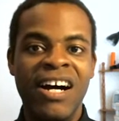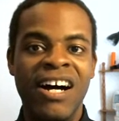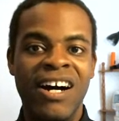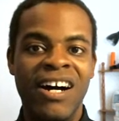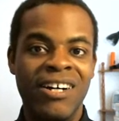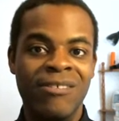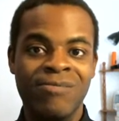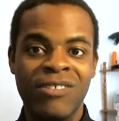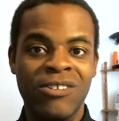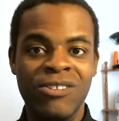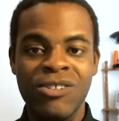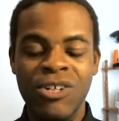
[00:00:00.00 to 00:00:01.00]

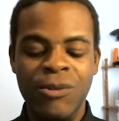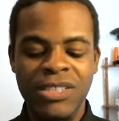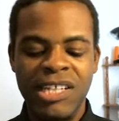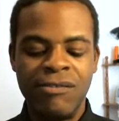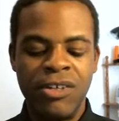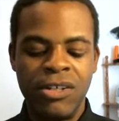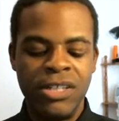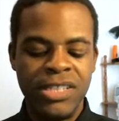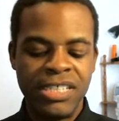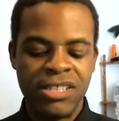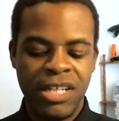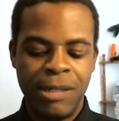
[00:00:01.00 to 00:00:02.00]
Luke was left on a
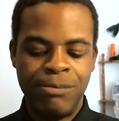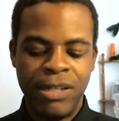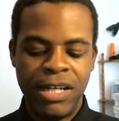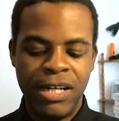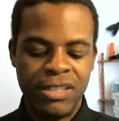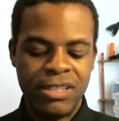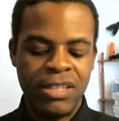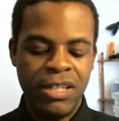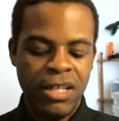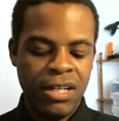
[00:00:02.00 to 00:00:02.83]
desert-like planet.